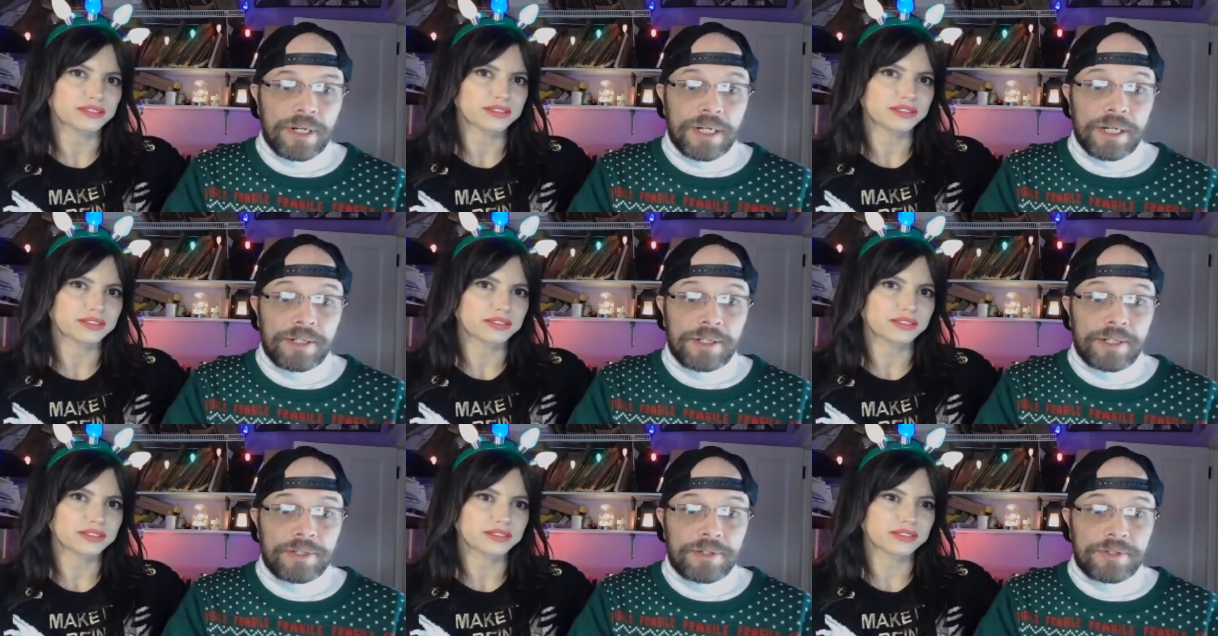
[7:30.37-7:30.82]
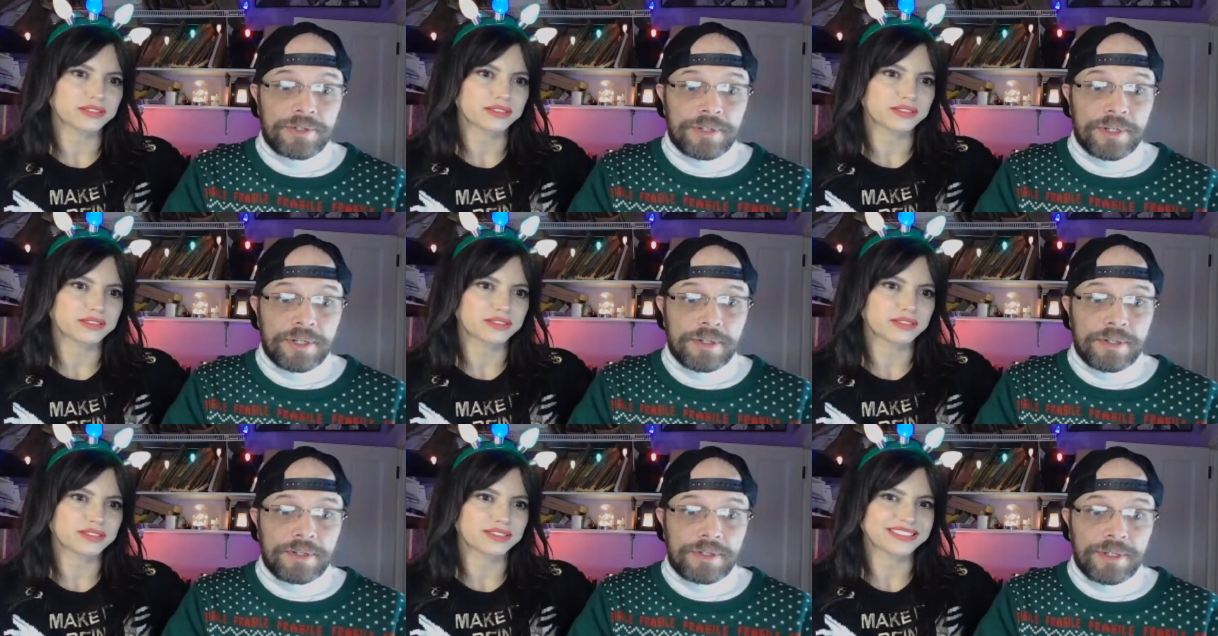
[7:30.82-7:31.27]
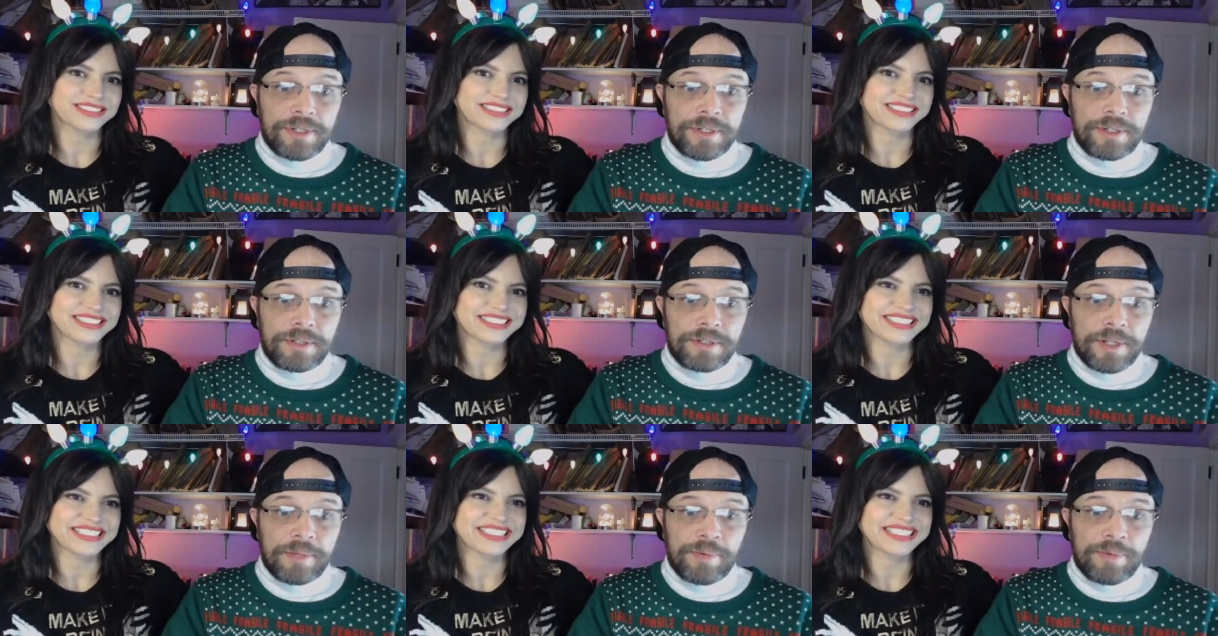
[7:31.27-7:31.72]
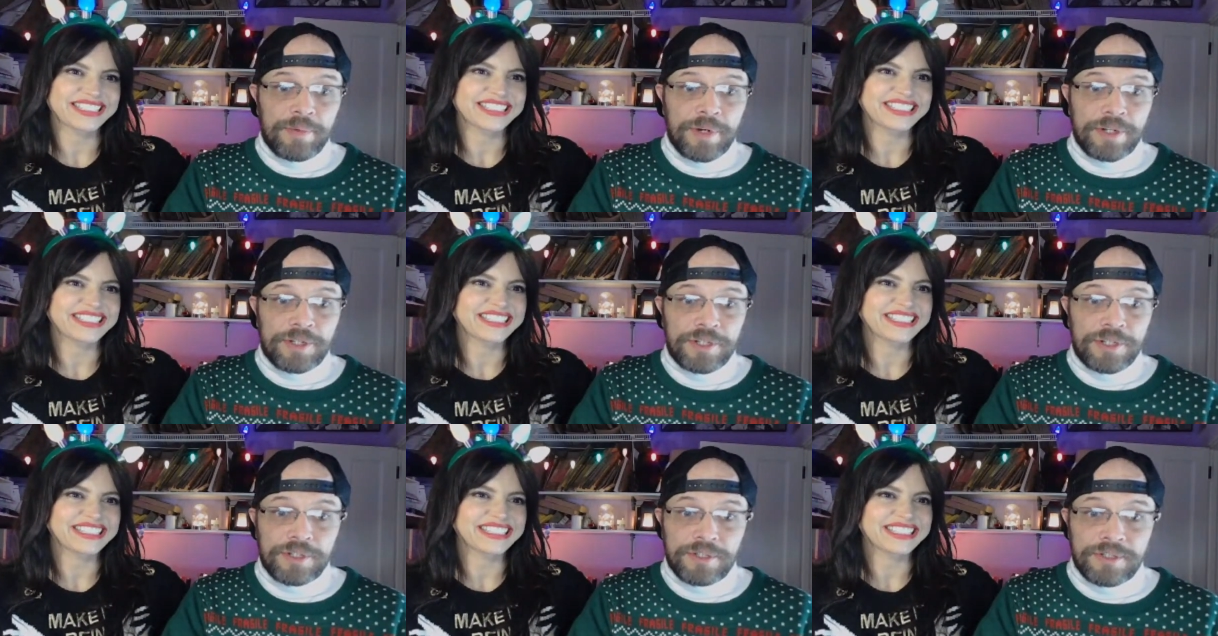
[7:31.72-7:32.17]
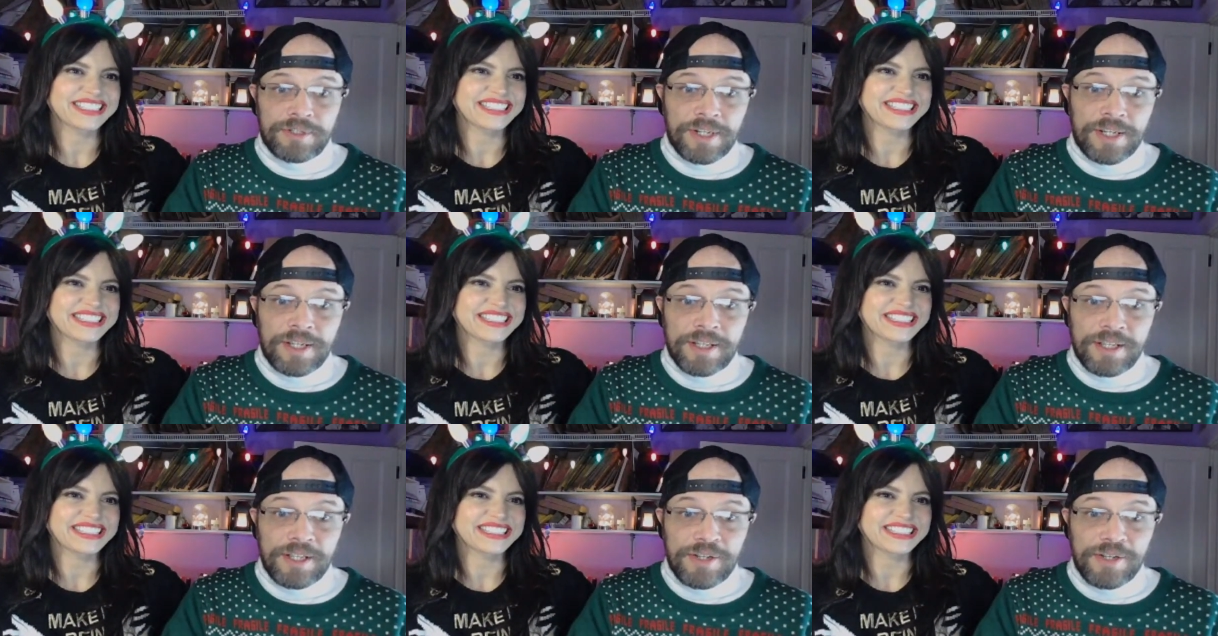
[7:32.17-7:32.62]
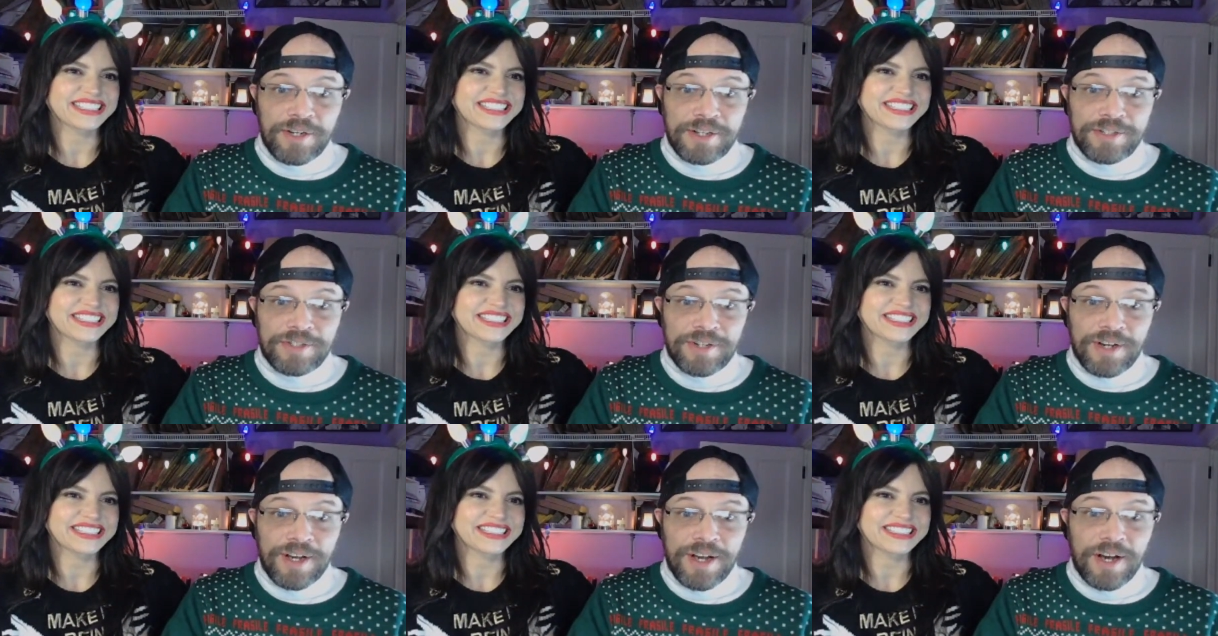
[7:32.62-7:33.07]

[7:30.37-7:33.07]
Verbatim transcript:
Speaker 1: uh, Desert Seller says, "I've been watching too silently. You guys are